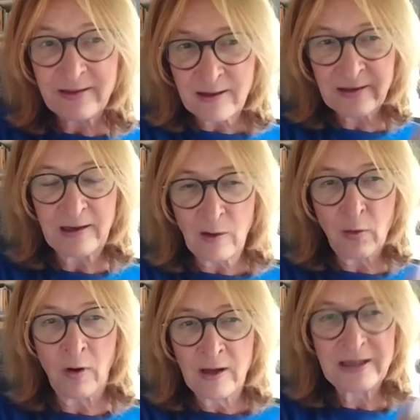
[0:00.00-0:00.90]

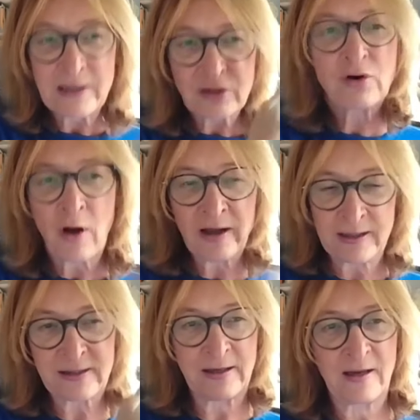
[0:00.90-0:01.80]
internal law
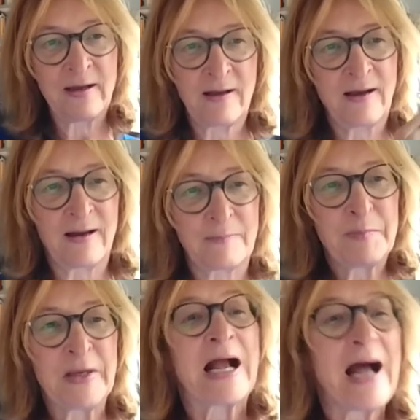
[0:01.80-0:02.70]
enjoys,
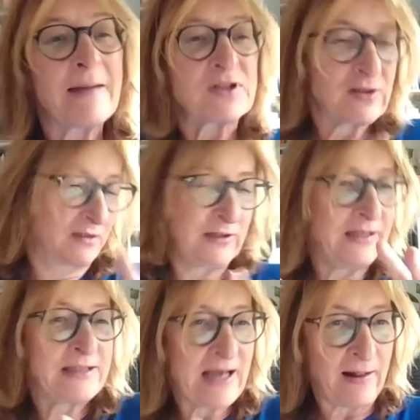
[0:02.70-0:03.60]
becomes
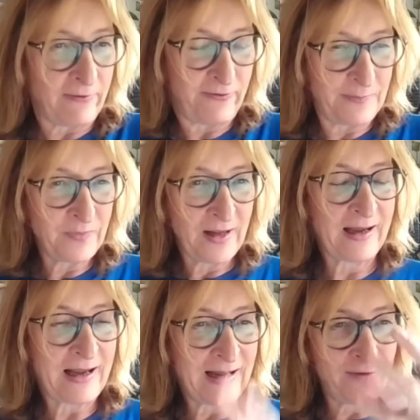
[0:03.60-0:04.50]
itself
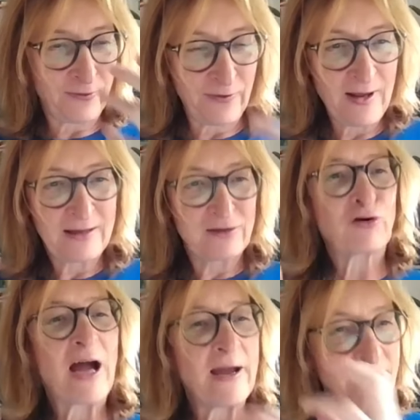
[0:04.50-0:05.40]
a kind of
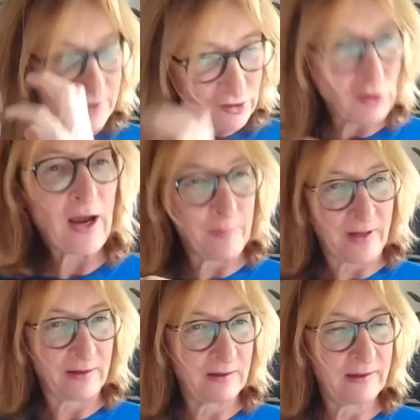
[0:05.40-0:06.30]
live
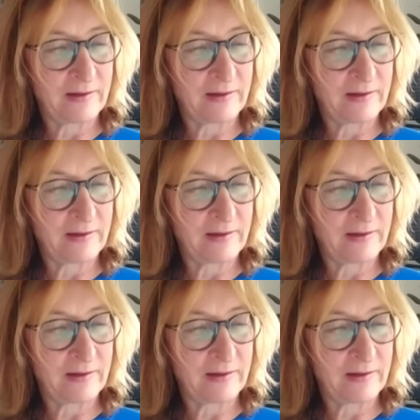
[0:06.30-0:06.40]
enjoyment